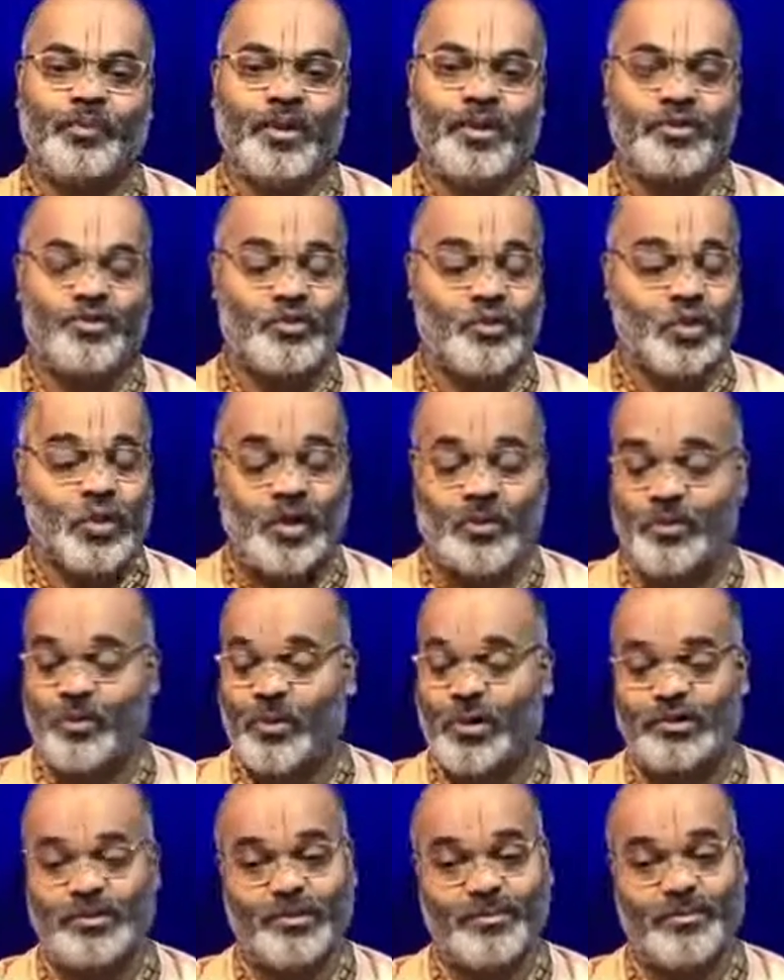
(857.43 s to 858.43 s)
It's not
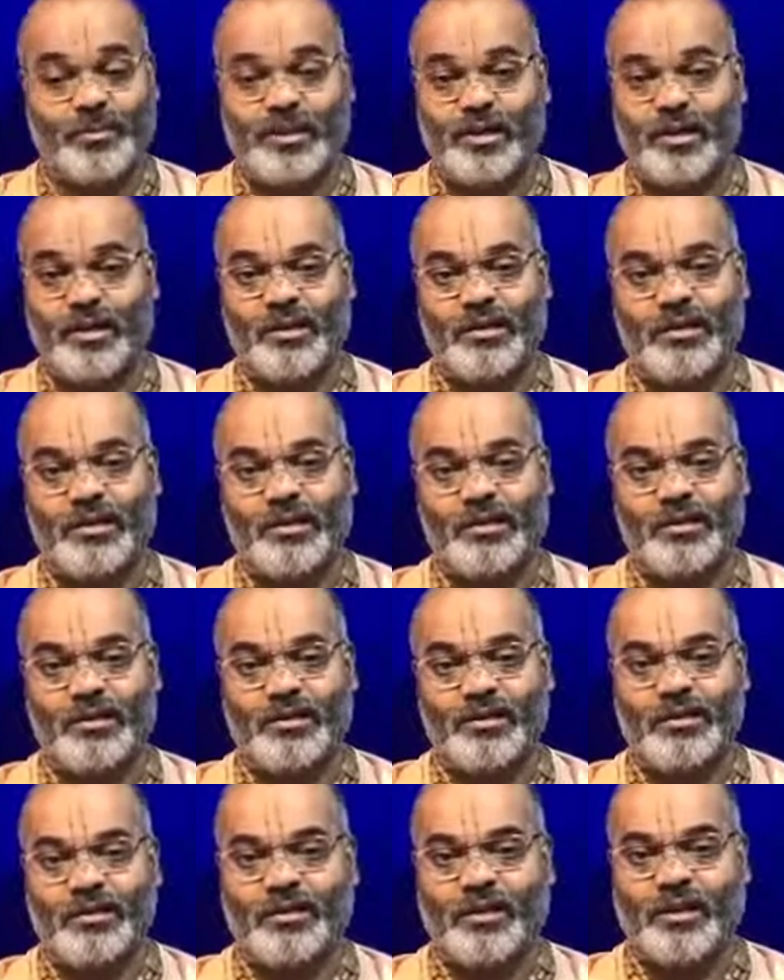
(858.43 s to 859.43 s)
possible.
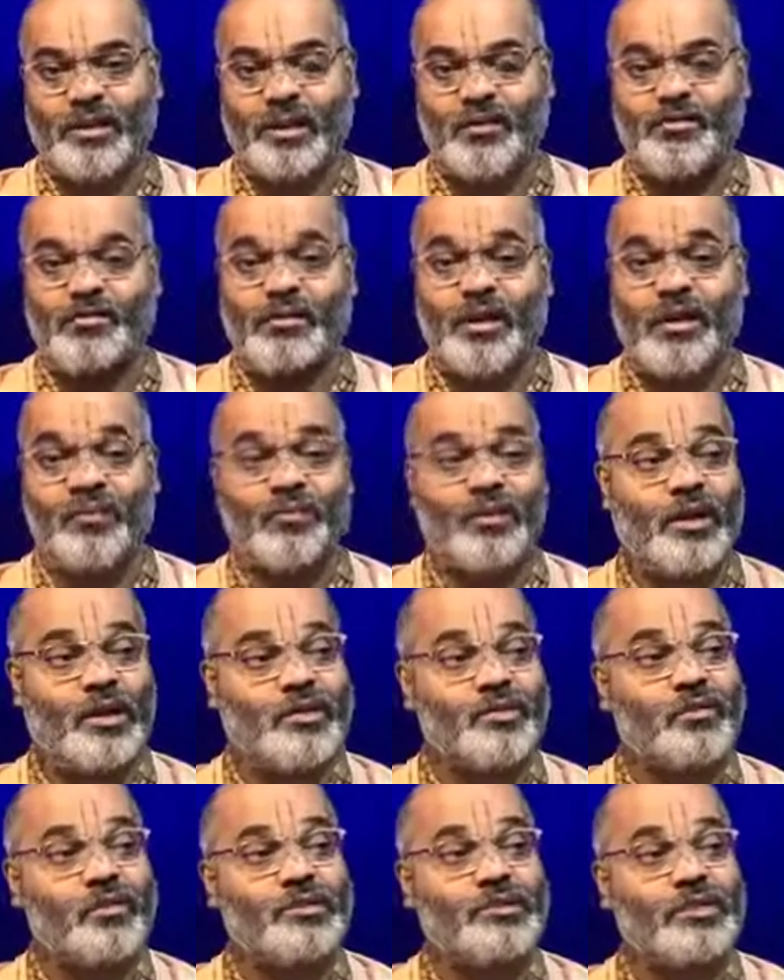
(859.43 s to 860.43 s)
If someone
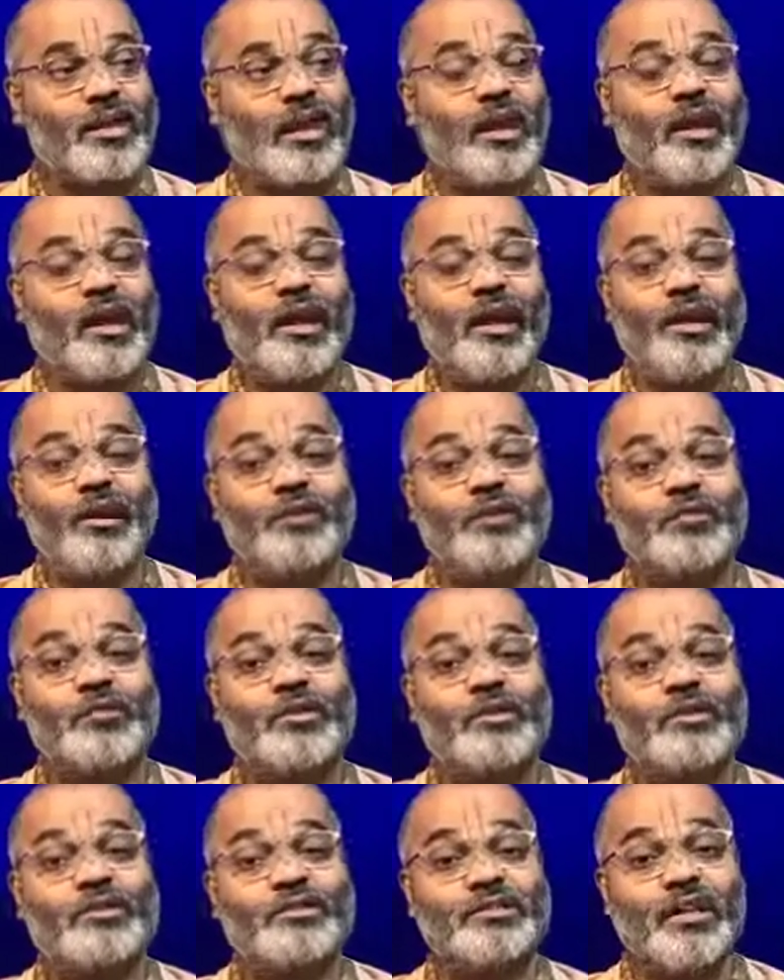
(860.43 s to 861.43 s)
who is inclined
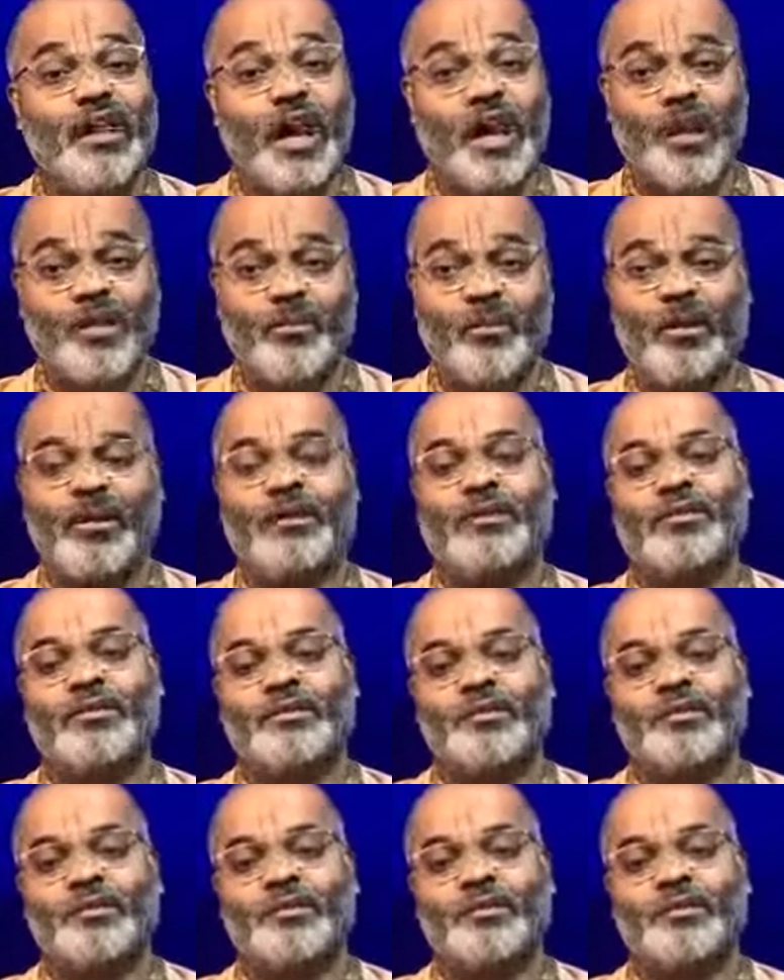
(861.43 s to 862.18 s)
towards karma,